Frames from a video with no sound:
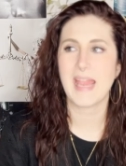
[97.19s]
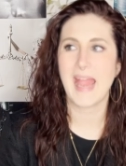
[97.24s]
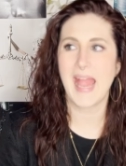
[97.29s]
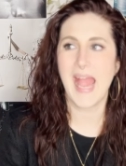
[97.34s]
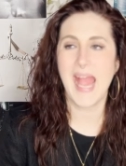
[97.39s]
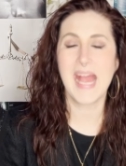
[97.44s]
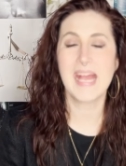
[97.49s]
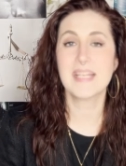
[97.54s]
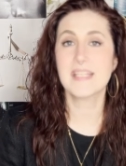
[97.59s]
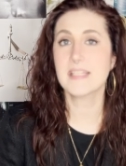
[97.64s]

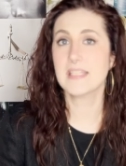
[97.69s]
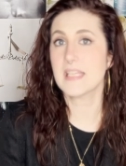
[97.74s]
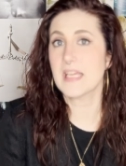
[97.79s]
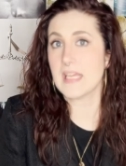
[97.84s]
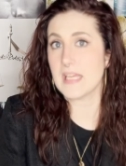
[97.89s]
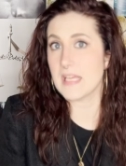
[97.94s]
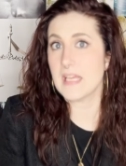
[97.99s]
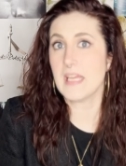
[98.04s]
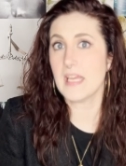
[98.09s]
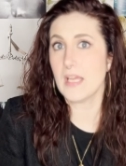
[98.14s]
as
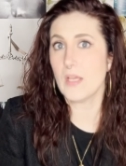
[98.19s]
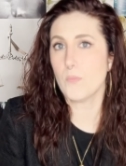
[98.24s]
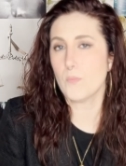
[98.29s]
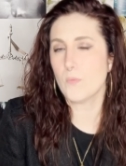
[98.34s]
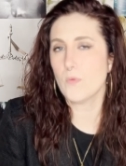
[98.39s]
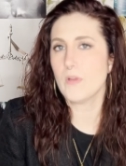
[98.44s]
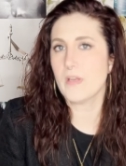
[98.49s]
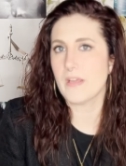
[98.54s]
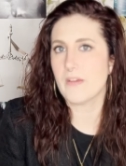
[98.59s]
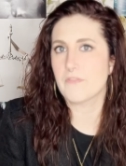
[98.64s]
it
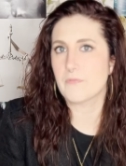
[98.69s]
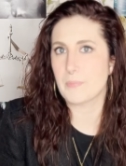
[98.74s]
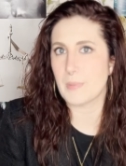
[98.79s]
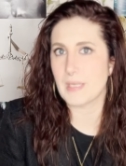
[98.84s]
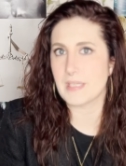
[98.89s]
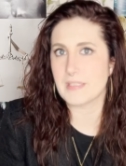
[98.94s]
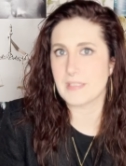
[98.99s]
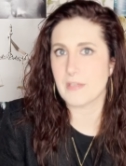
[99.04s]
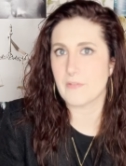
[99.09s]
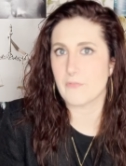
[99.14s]
would have
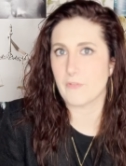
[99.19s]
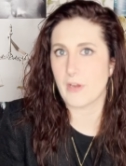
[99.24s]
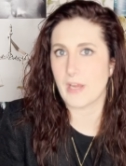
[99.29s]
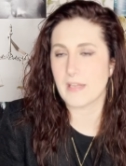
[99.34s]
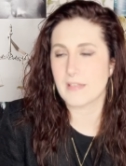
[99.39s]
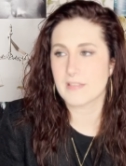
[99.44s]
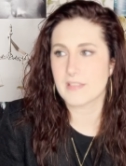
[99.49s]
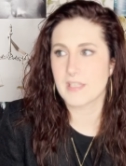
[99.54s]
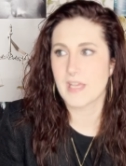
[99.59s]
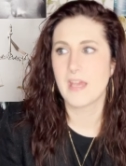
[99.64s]
been
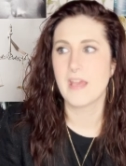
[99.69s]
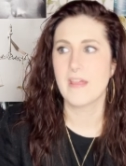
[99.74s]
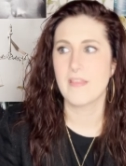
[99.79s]
different.